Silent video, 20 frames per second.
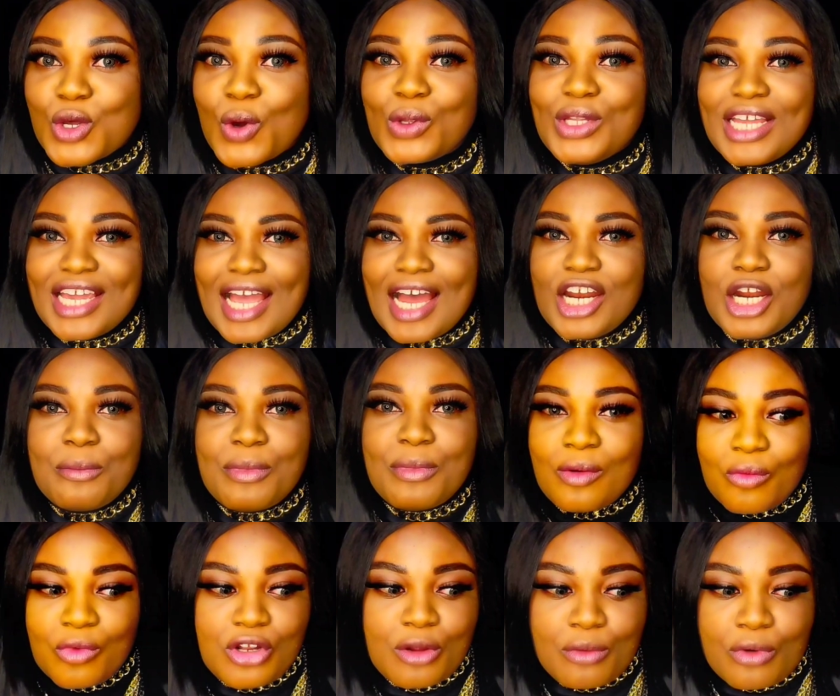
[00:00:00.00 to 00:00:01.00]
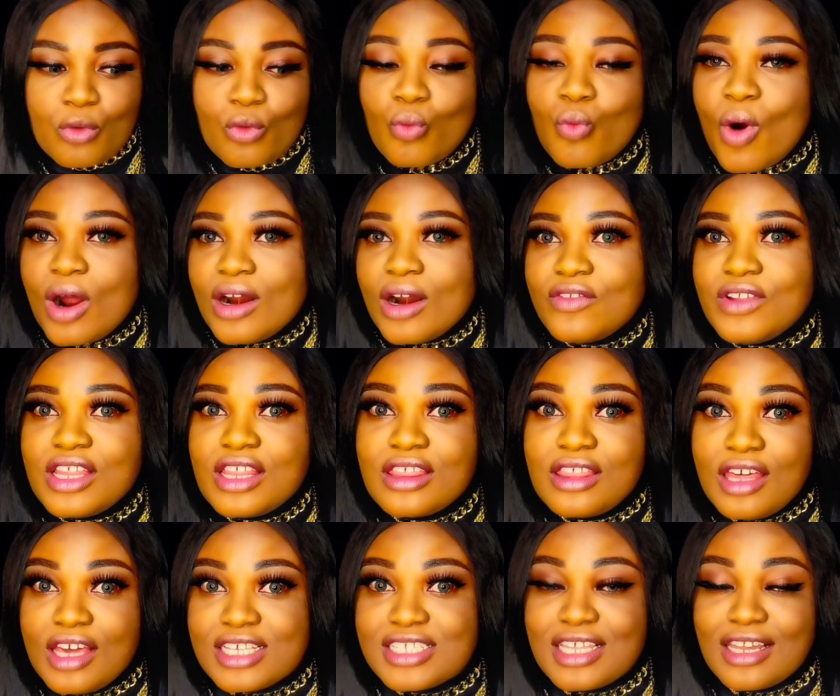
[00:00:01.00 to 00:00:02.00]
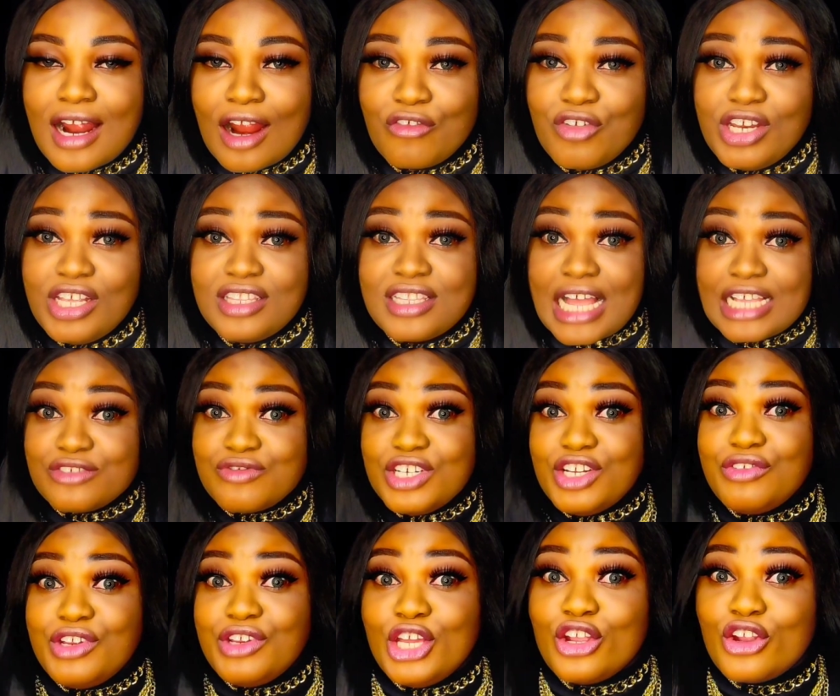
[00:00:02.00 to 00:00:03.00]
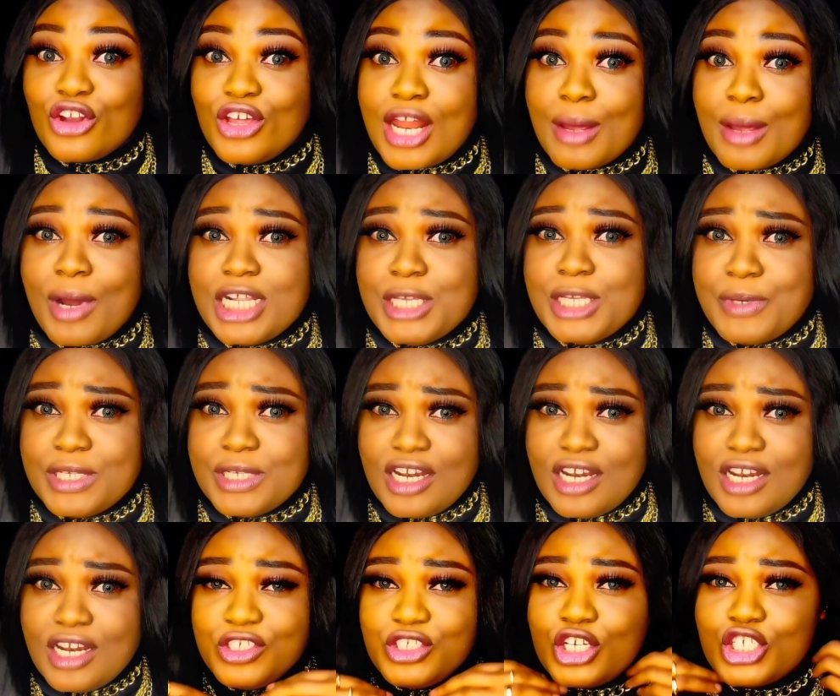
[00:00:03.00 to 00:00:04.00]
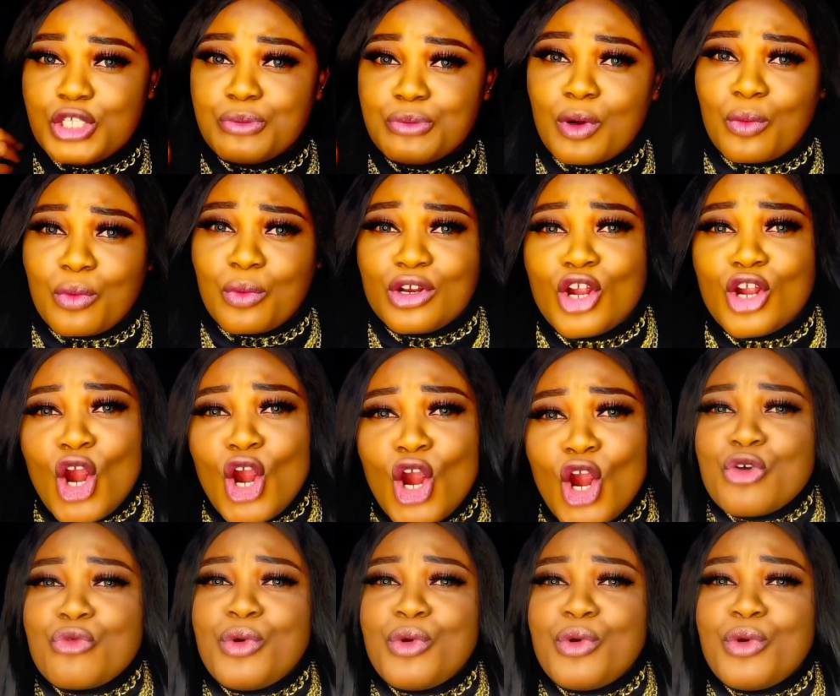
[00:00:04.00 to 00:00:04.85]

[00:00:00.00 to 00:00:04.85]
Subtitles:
So they can one of the things that is really, really good about this particular feature is number one,